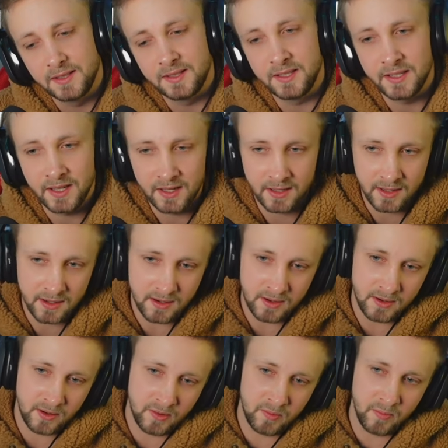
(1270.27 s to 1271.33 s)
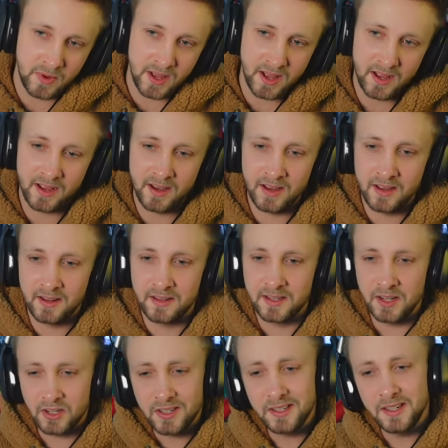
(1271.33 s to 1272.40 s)
Damn, man.
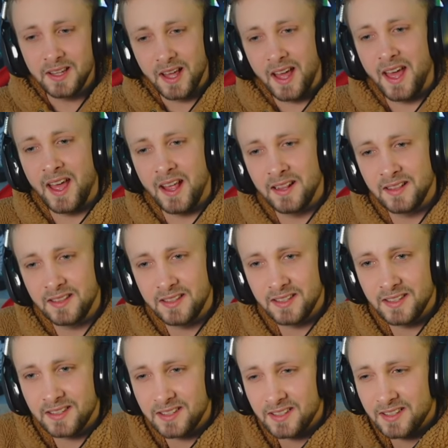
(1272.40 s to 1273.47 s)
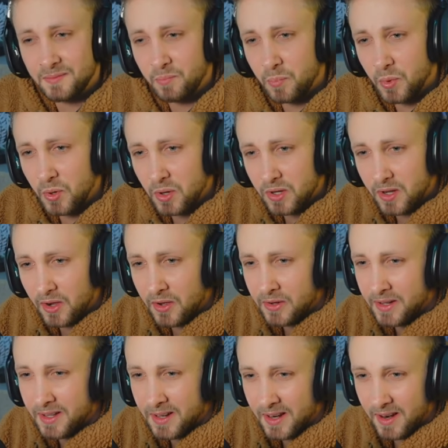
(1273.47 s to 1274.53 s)
They're gonna end this book
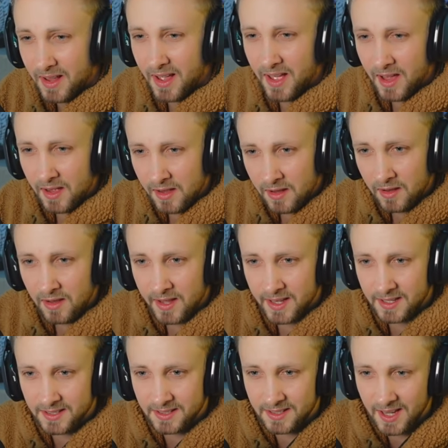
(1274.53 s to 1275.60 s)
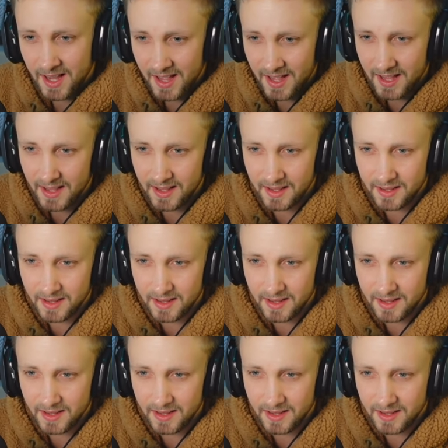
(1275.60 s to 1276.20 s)
on an L like that?